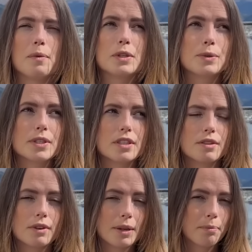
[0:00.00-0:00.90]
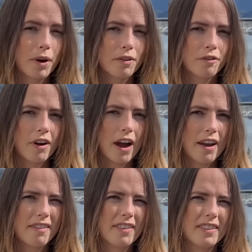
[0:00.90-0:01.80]
which was
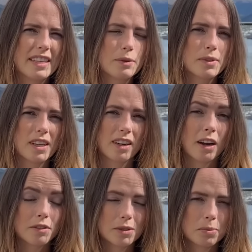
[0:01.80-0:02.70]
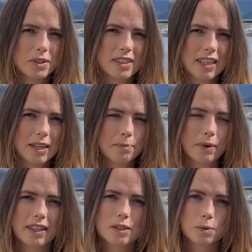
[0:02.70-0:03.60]
3.5. This was uncomfortable to knit, but
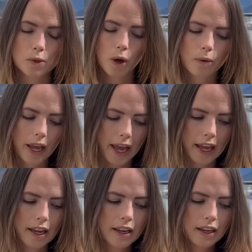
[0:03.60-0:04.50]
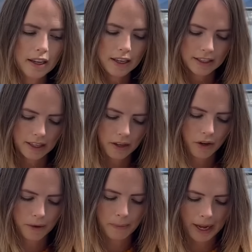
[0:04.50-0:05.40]
this was okay. Didn't
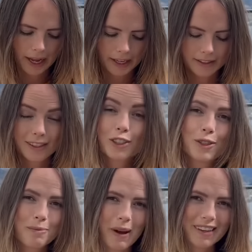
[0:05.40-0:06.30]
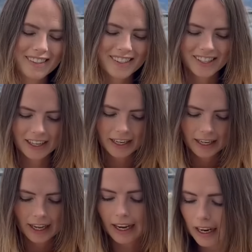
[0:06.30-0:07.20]
hurt my hands too much.
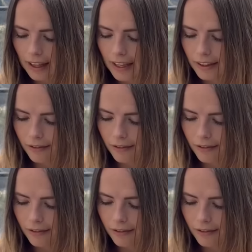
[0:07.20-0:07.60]
And I like the